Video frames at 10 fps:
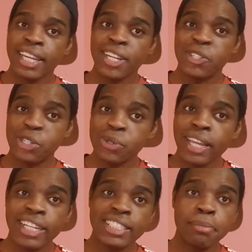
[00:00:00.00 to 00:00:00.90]
Do
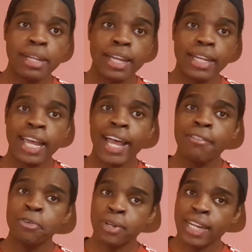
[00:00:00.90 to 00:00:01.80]
Inter Milan
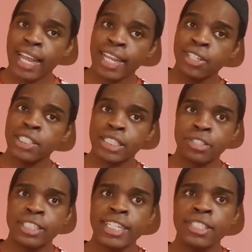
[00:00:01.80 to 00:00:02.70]
have one hand on the
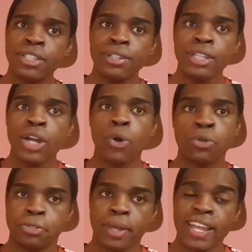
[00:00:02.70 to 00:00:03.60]
Scudetto, or
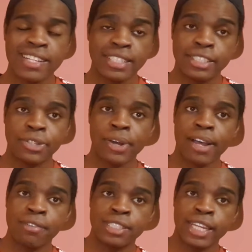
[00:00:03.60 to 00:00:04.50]
do AC still
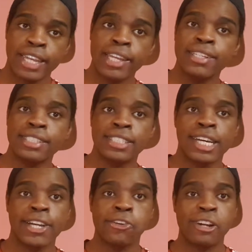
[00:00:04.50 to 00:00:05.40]
have a say in this
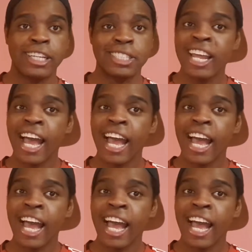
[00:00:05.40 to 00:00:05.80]
title race?